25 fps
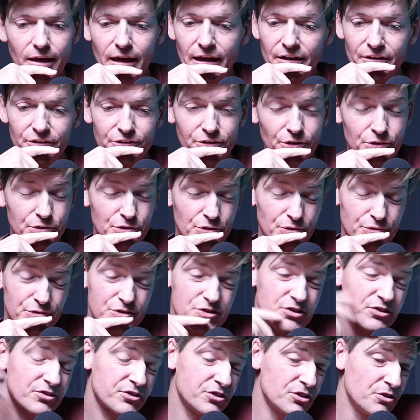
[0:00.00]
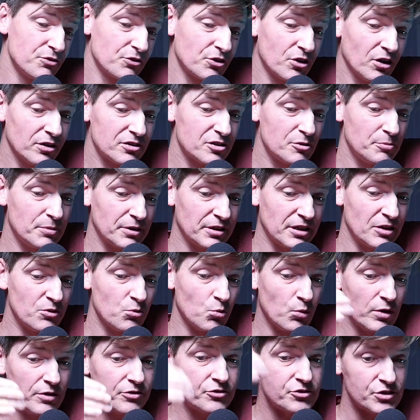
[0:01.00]
And so you've just you've got to
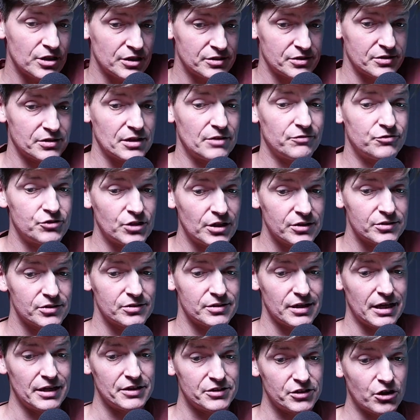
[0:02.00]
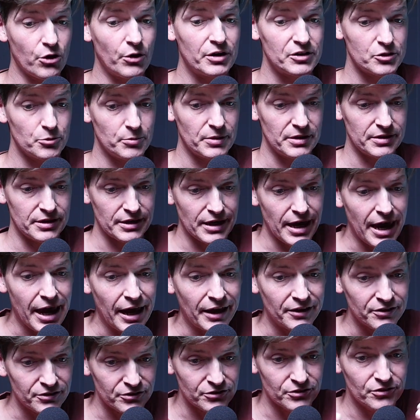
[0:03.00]
begin with Jesus. If Jesus is going to be the
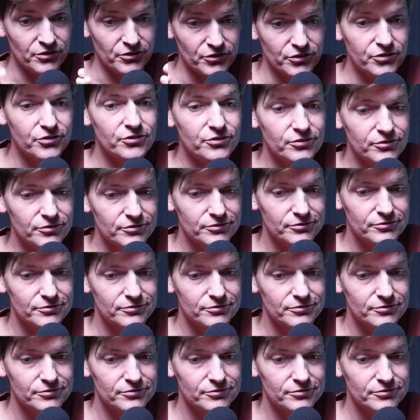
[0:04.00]
end